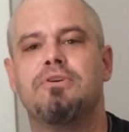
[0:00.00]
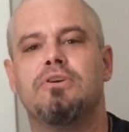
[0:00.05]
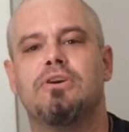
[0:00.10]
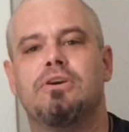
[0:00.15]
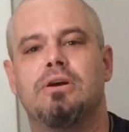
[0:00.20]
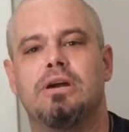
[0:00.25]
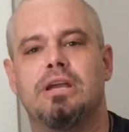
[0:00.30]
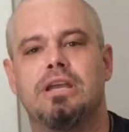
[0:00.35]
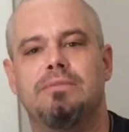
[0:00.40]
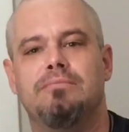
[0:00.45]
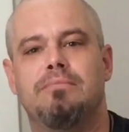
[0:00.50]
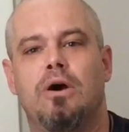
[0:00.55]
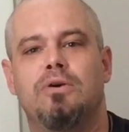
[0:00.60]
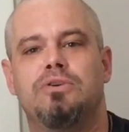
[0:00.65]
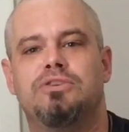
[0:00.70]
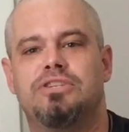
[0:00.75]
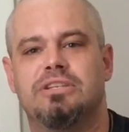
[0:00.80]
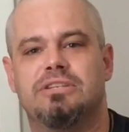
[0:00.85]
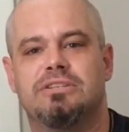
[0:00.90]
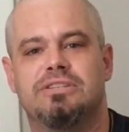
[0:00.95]
Like his
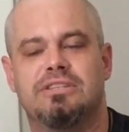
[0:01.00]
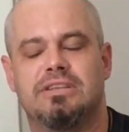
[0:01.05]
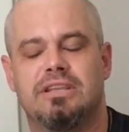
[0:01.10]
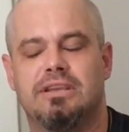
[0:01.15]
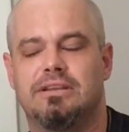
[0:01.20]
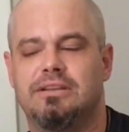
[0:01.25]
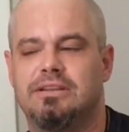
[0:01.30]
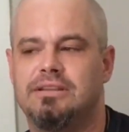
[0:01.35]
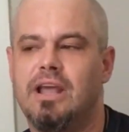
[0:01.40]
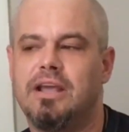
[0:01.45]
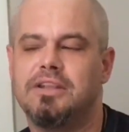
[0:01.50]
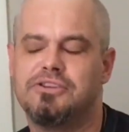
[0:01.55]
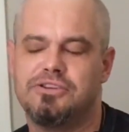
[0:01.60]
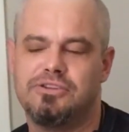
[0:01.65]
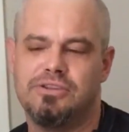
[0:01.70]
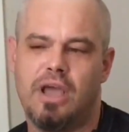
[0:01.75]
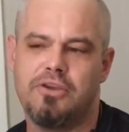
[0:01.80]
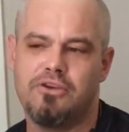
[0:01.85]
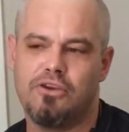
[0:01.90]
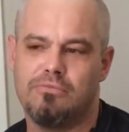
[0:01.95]
lies and
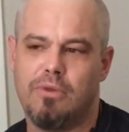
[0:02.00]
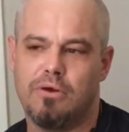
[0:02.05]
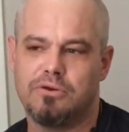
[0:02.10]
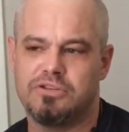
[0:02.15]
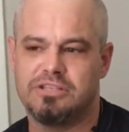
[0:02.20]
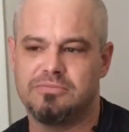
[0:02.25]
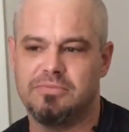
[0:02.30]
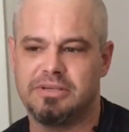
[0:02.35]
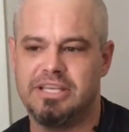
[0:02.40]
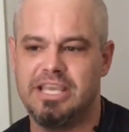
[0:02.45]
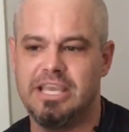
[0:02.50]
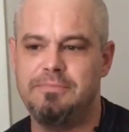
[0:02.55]
extremely